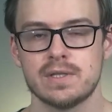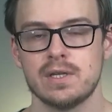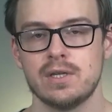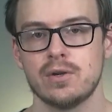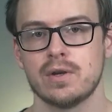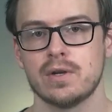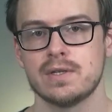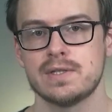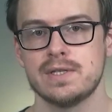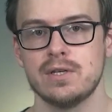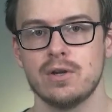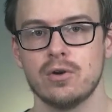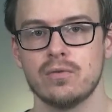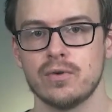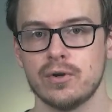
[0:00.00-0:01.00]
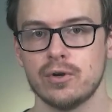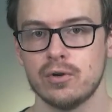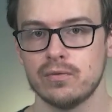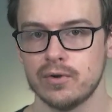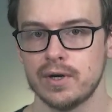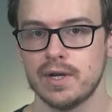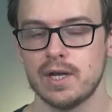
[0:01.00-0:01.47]
that you're going to see over and
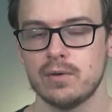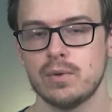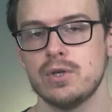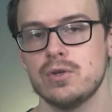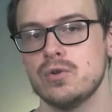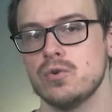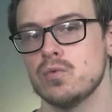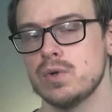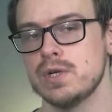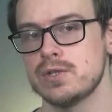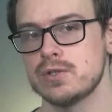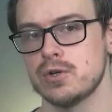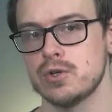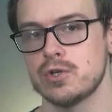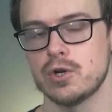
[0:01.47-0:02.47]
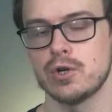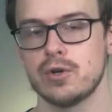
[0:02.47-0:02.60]
over again when you do research are